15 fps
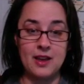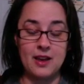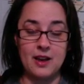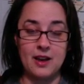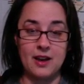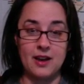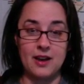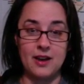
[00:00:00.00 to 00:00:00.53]

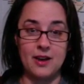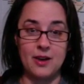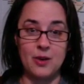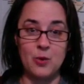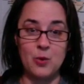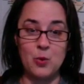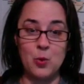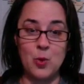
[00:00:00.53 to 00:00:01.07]

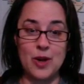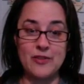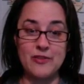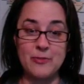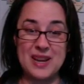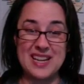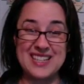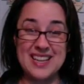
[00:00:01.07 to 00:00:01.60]
One of
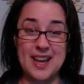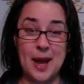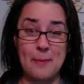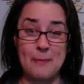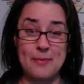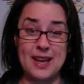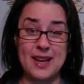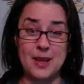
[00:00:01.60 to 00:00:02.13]
my top
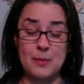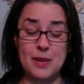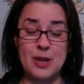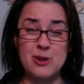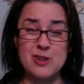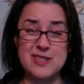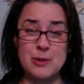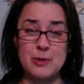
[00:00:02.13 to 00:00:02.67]
bag
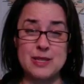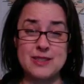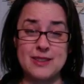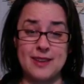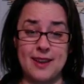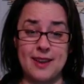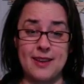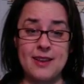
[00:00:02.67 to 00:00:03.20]
makers, I would
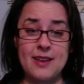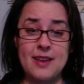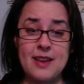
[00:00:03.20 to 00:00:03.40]
say,